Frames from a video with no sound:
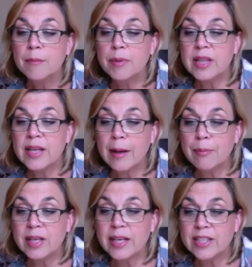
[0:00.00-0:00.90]
but the
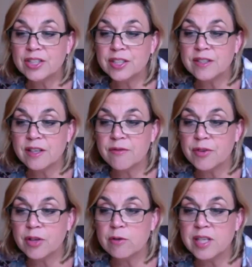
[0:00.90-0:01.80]
application is
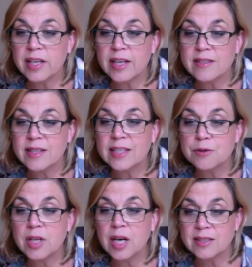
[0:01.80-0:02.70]
confusing as I
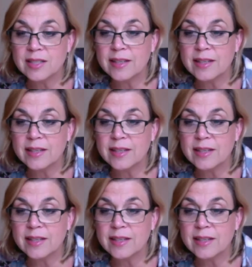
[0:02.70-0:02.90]
do not